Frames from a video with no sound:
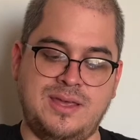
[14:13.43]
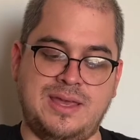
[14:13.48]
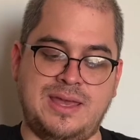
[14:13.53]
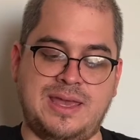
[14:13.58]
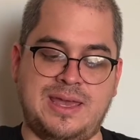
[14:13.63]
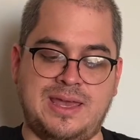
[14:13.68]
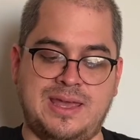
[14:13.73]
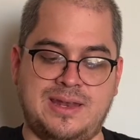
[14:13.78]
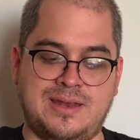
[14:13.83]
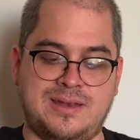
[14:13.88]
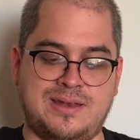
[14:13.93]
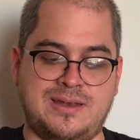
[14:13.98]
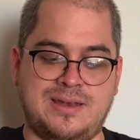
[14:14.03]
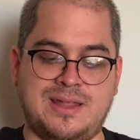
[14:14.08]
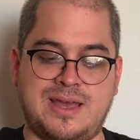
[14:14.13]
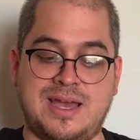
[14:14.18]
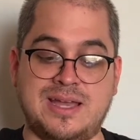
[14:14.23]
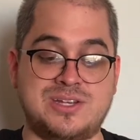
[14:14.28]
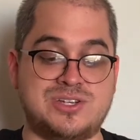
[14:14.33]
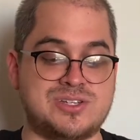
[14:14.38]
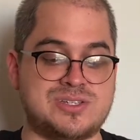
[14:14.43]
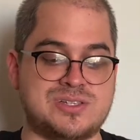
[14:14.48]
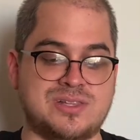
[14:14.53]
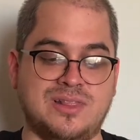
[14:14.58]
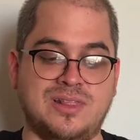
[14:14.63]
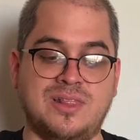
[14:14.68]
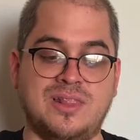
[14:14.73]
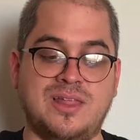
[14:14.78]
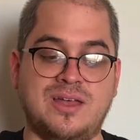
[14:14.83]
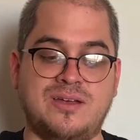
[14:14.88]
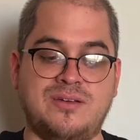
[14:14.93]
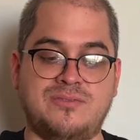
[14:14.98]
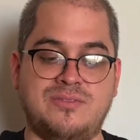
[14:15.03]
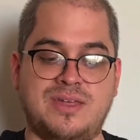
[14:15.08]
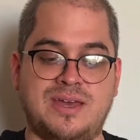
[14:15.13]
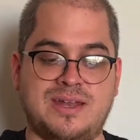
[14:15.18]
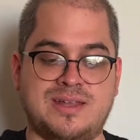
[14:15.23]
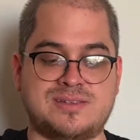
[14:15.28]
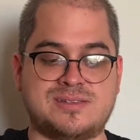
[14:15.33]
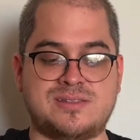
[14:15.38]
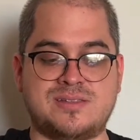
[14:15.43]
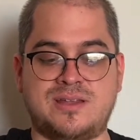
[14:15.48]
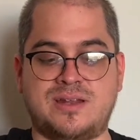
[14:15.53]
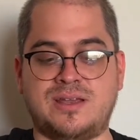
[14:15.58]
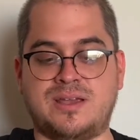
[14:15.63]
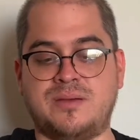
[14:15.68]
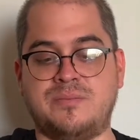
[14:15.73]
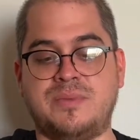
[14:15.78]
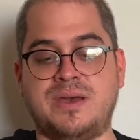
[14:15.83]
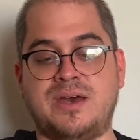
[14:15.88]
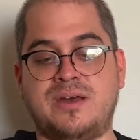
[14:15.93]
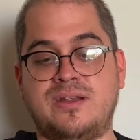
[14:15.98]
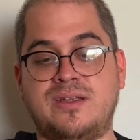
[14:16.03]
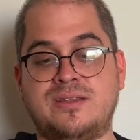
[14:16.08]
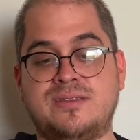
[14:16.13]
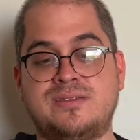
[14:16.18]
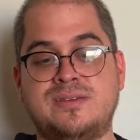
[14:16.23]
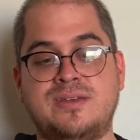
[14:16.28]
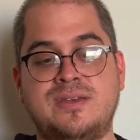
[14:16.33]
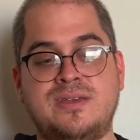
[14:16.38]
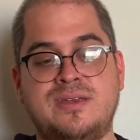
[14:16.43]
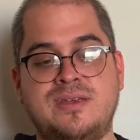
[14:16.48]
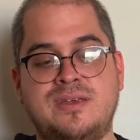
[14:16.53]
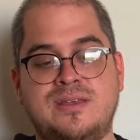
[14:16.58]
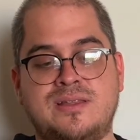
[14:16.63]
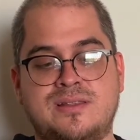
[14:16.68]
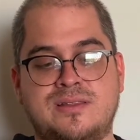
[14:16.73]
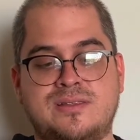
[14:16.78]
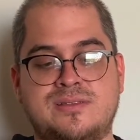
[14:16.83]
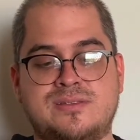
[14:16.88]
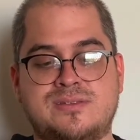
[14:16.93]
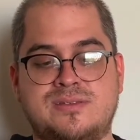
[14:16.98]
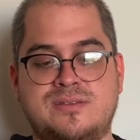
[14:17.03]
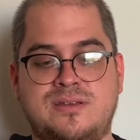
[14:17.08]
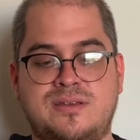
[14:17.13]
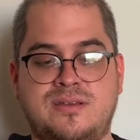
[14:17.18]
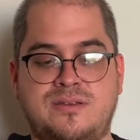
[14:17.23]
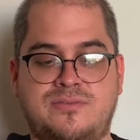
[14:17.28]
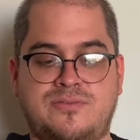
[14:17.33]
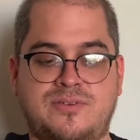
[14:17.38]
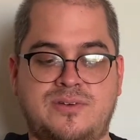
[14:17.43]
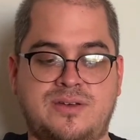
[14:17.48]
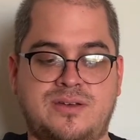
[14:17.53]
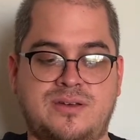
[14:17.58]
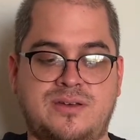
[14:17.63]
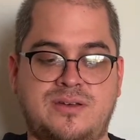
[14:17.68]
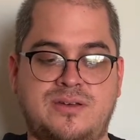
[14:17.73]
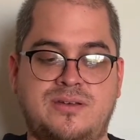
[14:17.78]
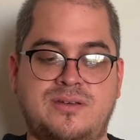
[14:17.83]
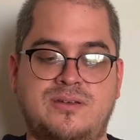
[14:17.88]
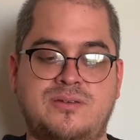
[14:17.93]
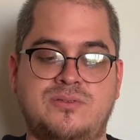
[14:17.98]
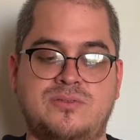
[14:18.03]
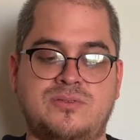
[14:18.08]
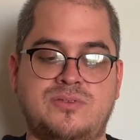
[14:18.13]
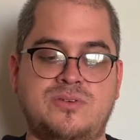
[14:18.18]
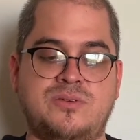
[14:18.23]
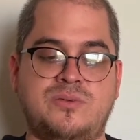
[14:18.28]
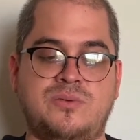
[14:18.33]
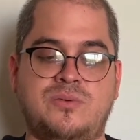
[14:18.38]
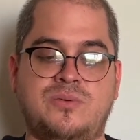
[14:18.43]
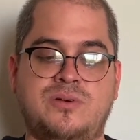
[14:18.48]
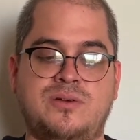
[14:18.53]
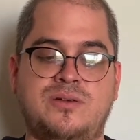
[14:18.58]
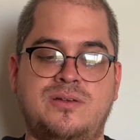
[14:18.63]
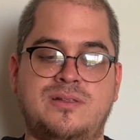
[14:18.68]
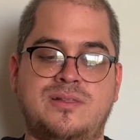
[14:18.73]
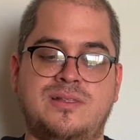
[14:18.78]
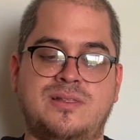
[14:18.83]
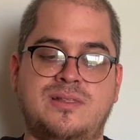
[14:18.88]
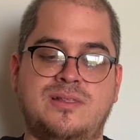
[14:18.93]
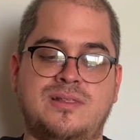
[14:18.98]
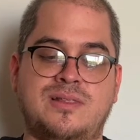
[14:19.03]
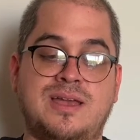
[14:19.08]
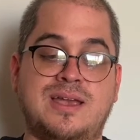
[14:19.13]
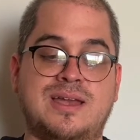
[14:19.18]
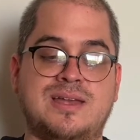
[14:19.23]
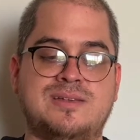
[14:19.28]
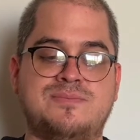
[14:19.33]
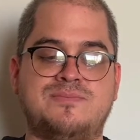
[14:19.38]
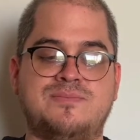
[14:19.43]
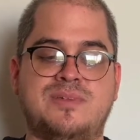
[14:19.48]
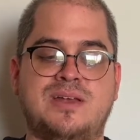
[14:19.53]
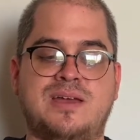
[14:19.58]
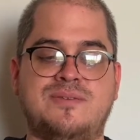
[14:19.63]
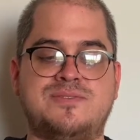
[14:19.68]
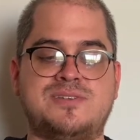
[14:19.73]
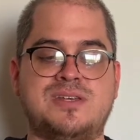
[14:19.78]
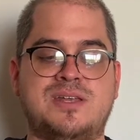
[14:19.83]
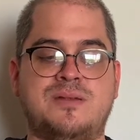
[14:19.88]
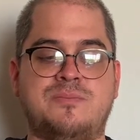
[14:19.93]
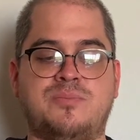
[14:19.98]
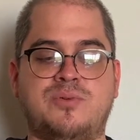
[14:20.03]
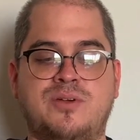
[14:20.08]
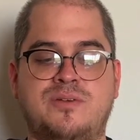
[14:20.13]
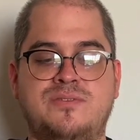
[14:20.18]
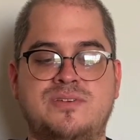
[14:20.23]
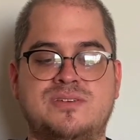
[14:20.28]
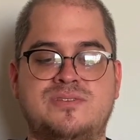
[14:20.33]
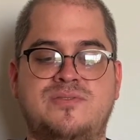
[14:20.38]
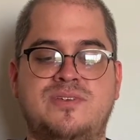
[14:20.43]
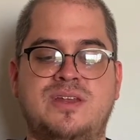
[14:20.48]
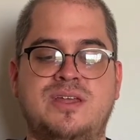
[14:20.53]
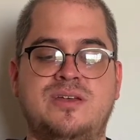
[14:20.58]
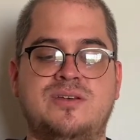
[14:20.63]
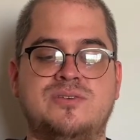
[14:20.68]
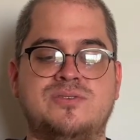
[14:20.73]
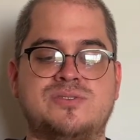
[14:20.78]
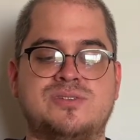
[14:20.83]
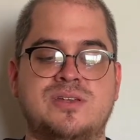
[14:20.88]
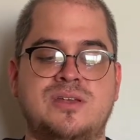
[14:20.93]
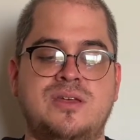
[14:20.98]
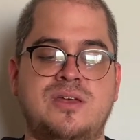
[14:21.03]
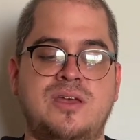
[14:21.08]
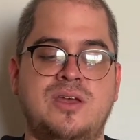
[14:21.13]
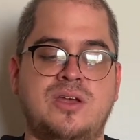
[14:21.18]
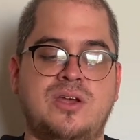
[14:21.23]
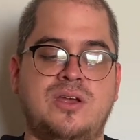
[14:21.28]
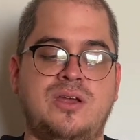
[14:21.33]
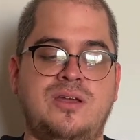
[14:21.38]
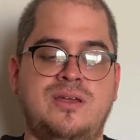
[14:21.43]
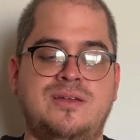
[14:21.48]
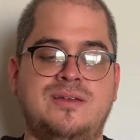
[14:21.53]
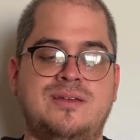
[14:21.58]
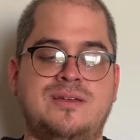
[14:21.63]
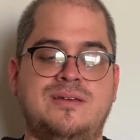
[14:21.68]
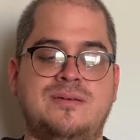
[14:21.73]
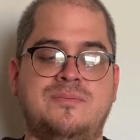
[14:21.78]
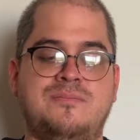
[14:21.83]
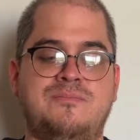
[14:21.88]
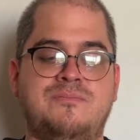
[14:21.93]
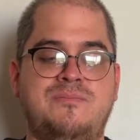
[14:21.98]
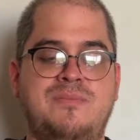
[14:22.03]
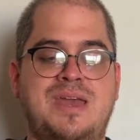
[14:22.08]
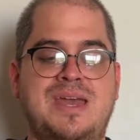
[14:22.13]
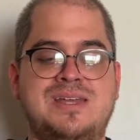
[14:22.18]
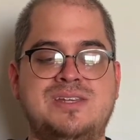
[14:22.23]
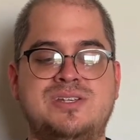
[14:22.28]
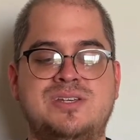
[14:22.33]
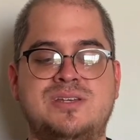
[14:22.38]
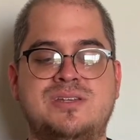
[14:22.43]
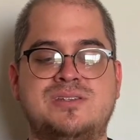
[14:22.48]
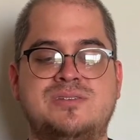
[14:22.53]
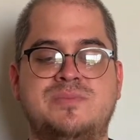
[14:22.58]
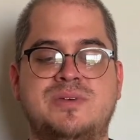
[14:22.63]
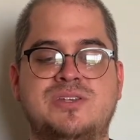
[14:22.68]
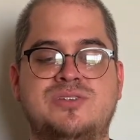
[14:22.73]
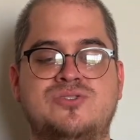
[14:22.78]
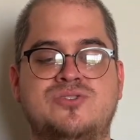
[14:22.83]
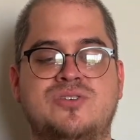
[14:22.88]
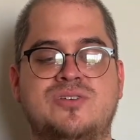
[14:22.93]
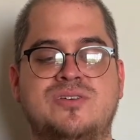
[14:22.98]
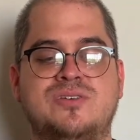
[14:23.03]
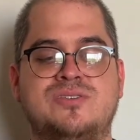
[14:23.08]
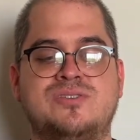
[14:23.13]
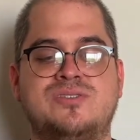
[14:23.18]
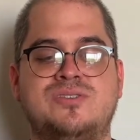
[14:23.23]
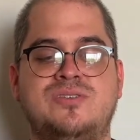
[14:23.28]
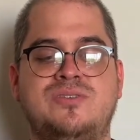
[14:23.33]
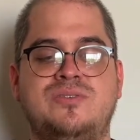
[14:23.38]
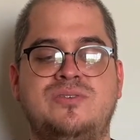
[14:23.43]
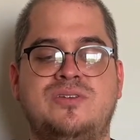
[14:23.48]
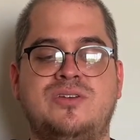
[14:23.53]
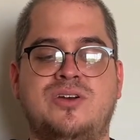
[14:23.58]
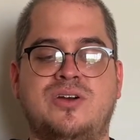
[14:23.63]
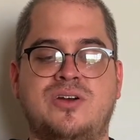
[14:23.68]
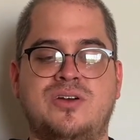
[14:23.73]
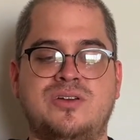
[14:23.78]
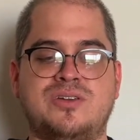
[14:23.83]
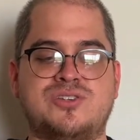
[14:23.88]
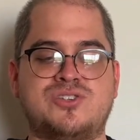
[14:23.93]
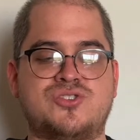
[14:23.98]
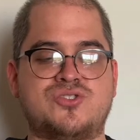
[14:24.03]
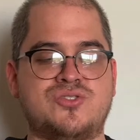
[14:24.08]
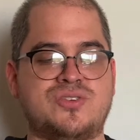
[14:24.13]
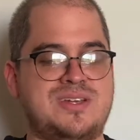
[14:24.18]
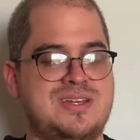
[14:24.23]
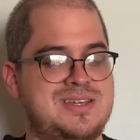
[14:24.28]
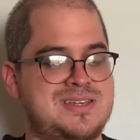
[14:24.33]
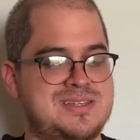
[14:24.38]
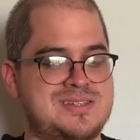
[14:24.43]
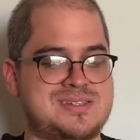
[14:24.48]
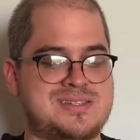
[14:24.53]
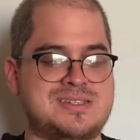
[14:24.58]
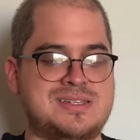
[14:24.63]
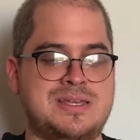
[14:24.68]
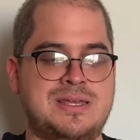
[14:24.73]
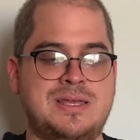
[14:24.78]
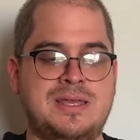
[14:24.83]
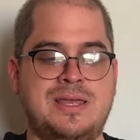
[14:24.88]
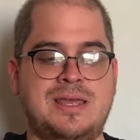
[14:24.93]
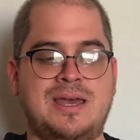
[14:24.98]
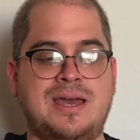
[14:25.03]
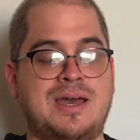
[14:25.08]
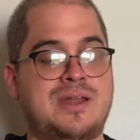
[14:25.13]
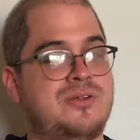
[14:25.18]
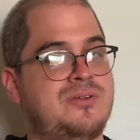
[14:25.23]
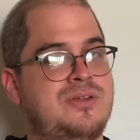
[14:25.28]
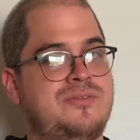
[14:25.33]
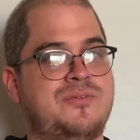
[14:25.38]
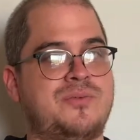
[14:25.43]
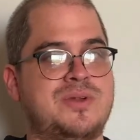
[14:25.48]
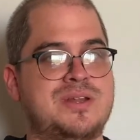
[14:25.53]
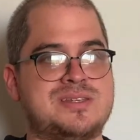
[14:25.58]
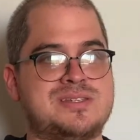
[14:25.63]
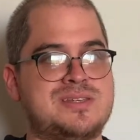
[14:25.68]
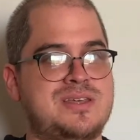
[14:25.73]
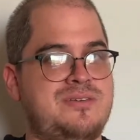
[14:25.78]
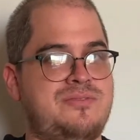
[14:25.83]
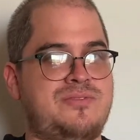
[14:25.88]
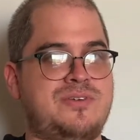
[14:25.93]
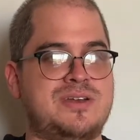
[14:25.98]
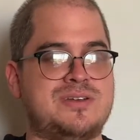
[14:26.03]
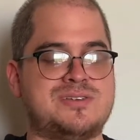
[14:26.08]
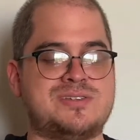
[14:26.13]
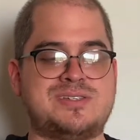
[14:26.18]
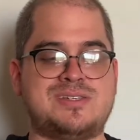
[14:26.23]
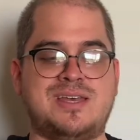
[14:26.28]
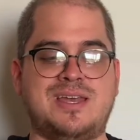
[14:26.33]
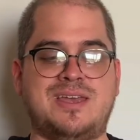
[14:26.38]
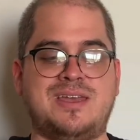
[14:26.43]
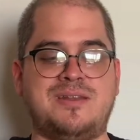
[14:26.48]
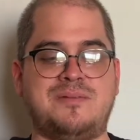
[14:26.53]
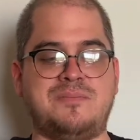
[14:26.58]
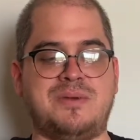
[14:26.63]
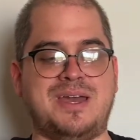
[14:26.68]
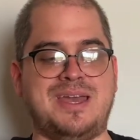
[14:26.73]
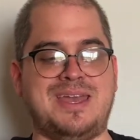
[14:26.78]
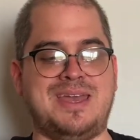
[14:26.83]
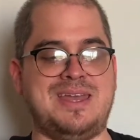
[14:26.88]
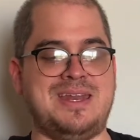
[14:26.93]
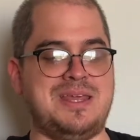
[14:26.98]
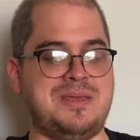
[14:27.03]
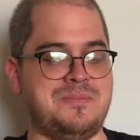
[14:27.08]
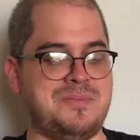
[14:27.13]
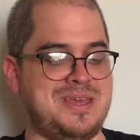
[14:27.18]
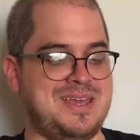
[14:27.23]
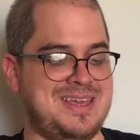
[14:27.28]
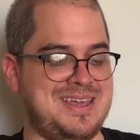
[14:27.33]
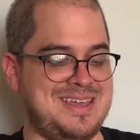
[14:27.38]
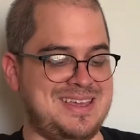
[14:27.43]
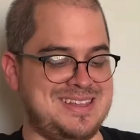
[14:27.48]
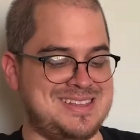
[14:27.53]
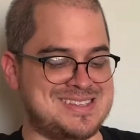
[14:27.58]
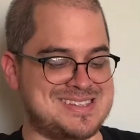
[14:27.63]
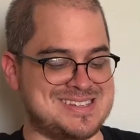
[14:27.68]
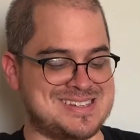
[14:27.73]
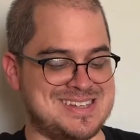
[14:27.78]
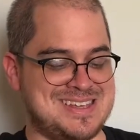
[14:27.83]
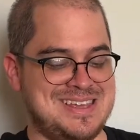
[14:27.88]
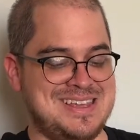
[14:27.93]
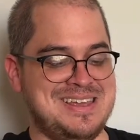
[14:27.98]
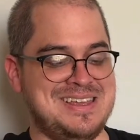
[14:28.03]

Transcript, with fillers: And I just love that aesthetic about it. Let's see if uh, do, like I, I've said in previous videos, magic is my strong suit. Cardistry is, I don't even want to say fair second by any means.